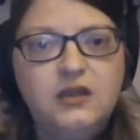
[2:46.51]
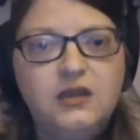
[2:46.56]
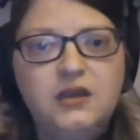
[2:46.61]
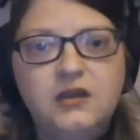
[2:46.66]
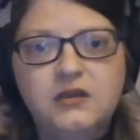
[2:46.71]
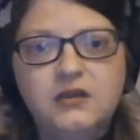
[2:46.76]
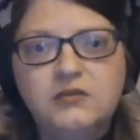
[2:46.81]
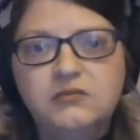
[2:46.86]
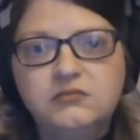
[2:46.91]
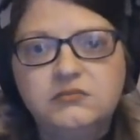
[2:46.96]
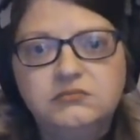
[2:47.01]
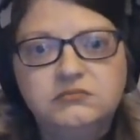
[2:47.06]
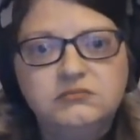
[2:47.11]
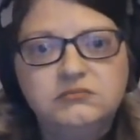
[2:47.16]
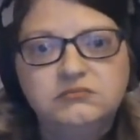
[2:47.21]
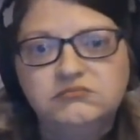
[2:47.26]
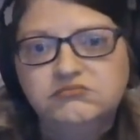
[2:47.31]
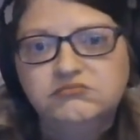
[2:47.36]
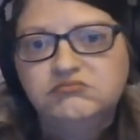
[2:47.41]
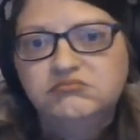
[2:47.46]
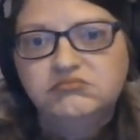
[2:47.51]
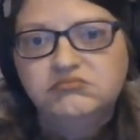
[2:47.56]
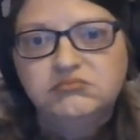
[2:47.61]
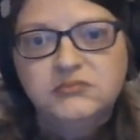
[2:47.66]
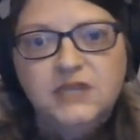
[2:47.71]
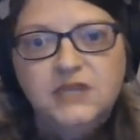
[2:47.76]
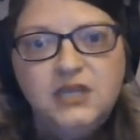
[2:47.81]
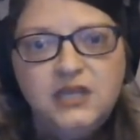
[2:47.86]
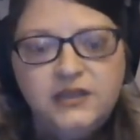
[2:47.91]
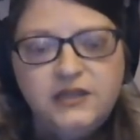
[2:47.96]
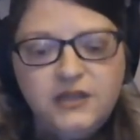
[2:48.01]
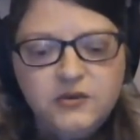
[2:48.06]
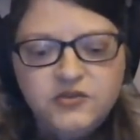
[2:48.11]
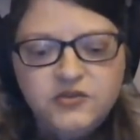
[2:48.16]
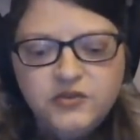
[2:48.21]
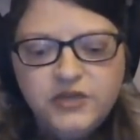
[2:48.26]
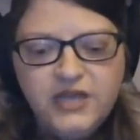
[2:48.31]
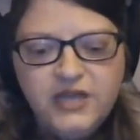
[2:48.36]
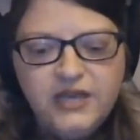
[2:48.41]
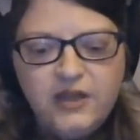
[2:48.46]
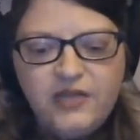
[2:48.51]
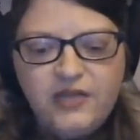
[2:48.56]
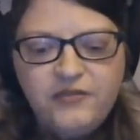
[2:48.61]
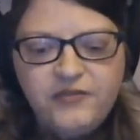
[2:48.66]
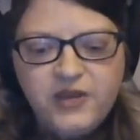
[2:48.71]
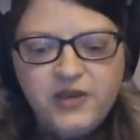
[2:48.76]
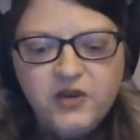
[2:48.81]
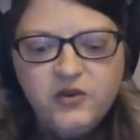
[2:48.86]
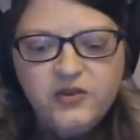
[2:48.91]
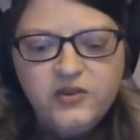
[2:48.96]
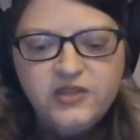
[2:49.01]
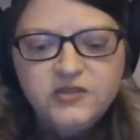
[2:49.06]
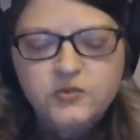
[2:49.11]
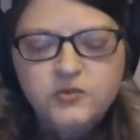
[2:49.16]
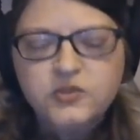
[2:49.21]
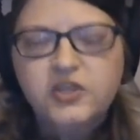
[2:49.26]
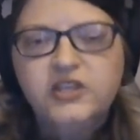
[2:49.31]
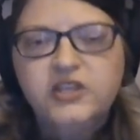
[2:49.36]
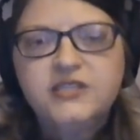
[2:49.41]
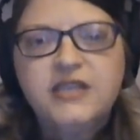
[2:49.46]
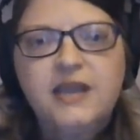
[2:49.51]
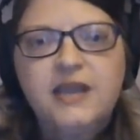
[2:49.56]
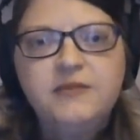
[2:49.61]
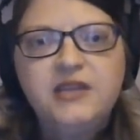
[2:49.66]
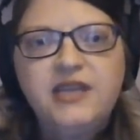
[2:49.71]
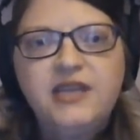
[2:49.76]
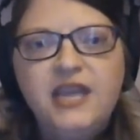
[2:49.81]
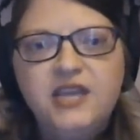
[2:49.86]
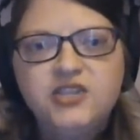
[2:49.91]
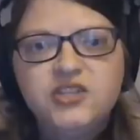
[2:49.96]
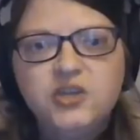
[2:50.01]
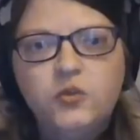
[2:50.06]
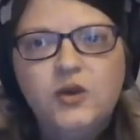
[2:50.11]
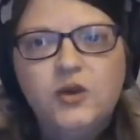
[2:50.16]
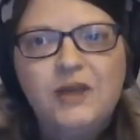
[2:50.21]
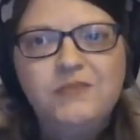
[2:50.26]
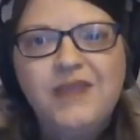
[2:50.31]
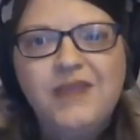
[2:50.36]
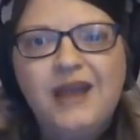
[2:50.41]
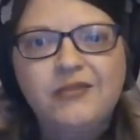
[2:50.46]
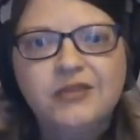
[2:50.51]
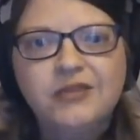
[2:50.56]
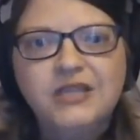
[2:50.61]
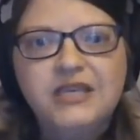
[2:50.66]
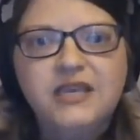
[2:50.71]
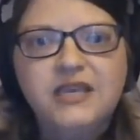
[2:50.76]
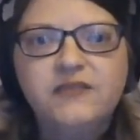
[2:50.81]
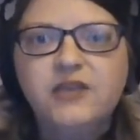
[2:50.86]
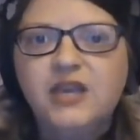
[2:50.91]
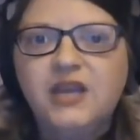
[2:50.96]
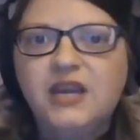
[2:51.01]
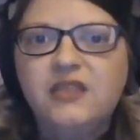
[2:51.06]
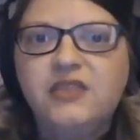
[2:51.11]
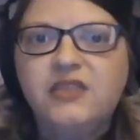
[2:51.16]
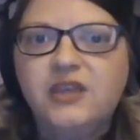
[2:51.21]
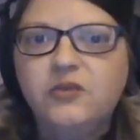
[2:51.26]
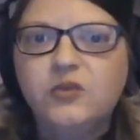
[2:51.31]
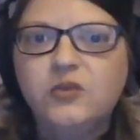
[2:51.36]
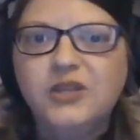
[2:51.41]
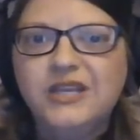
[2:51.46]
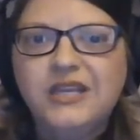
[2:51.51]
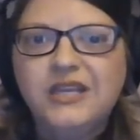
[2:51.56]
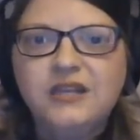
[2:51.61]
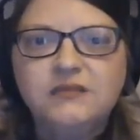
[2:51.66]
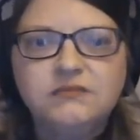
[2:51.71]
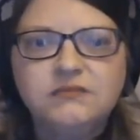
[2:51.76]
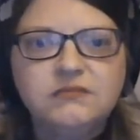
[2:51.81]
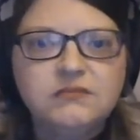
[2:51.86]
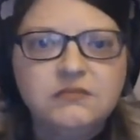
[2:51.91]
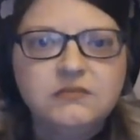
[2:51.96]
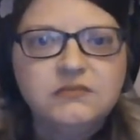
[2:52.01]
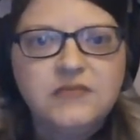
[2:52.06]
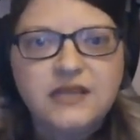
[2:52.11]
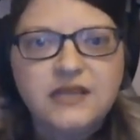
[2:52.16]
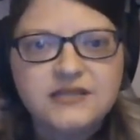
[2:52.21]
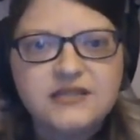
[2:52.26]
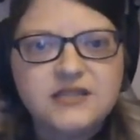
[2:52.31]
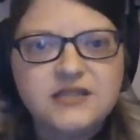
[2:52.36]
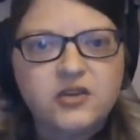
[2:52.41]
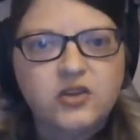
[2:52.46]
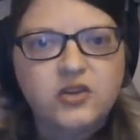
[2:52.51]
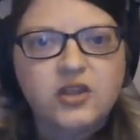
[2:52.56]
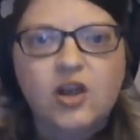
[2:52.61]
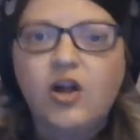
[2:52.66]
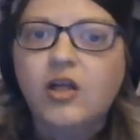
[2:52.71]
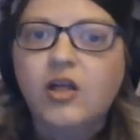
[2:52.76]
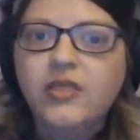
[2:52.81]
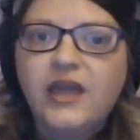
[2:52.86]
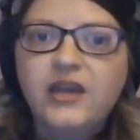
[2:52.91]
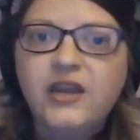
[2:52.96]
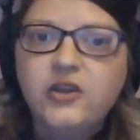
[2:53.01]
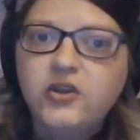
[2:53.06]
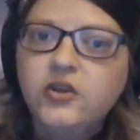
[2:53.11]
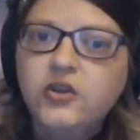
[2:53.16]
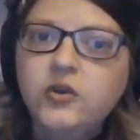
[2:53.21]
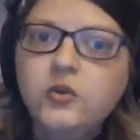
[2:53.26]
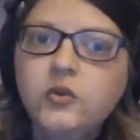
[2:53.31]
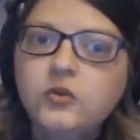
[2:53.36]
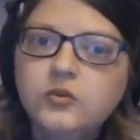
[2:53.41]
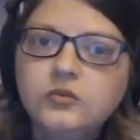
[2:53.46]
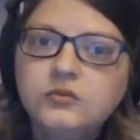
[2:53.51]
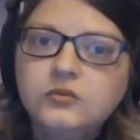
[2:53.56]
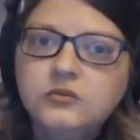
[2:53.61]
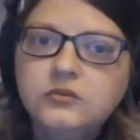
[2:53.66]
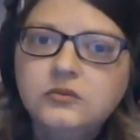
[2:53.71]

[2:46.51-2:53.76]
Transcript: That was really it. I figured this was a good time to gauge it when I'm not really giving anything really necessarily all that new.